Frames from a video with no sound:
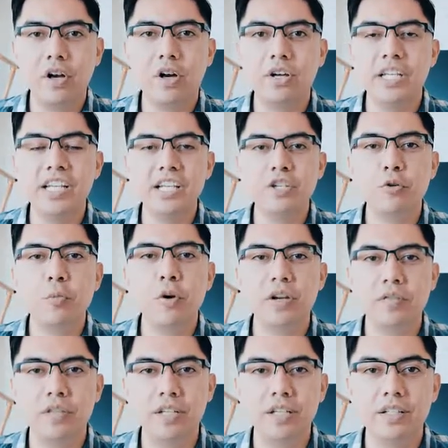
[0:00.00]
on each one
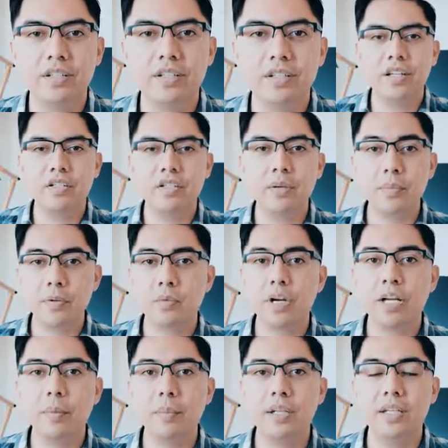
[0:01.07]
of these and some of the
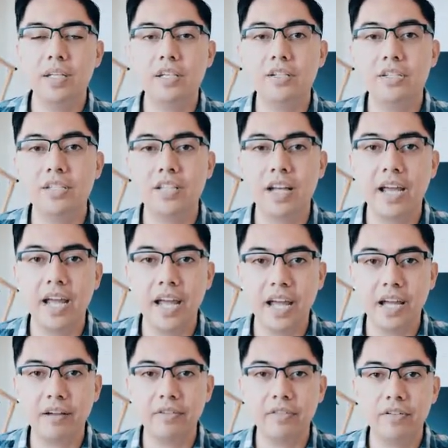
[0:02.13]
recommendations that I
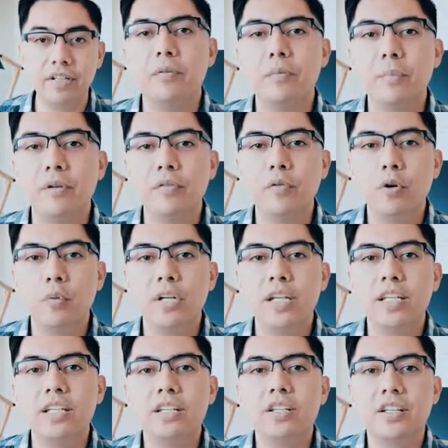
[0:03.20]
have. Before we
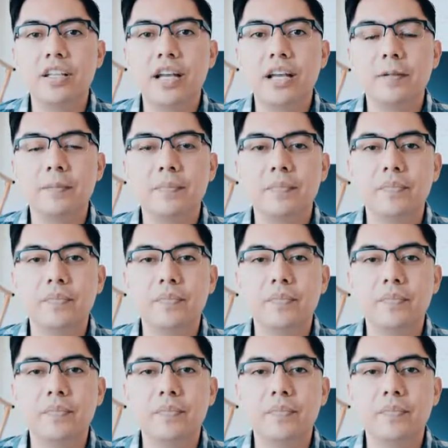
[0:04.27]
get into that,